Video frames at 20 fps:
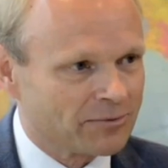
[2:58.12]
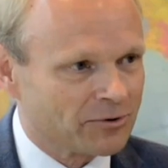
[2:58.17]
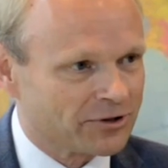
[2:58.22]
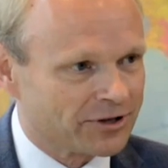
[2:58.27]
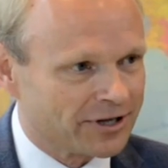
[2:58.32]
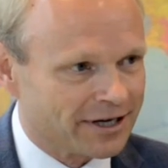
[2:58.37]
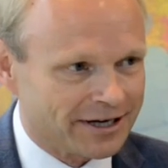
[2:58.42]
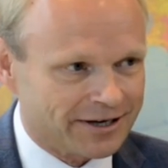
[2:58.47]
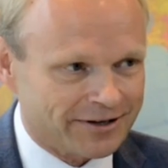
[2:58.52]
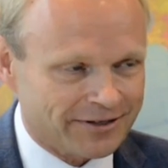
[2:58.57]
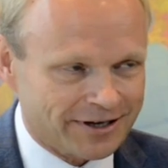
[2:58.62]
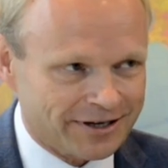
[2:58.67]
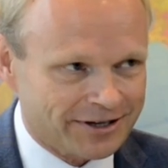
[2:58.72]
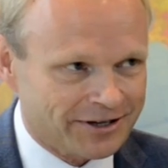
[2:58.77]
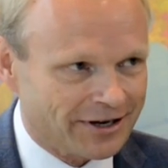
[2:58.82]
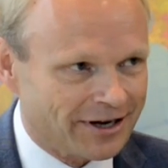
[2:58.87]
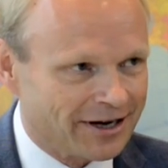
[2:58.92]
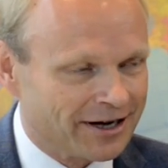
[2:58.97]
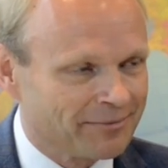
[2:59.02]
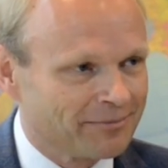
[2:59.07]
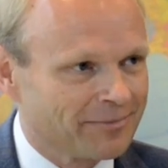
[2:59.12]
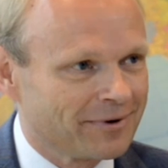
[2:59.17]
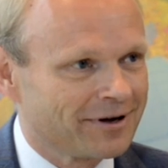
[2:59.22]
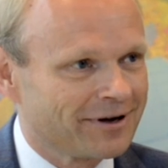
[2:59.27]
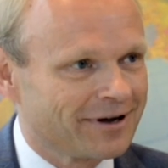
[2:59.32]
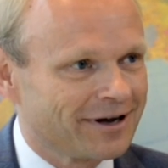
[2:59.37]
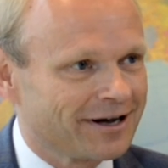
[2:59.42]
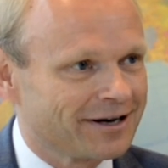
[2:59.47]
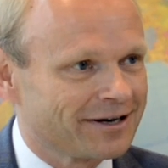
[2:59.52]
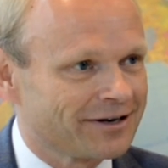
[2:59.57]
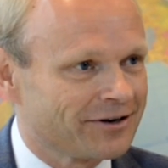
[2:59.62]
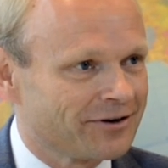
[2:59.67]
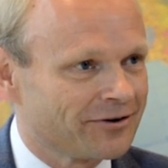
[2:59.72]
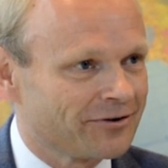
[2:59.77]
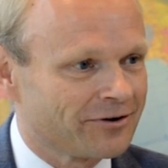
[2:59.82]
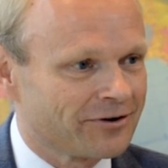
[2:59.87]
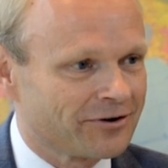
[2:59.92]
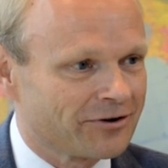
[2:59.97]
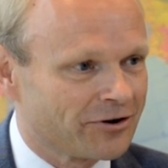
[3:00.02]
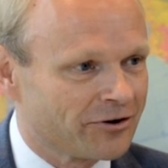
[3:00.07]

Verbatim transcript: I will take then time and uh,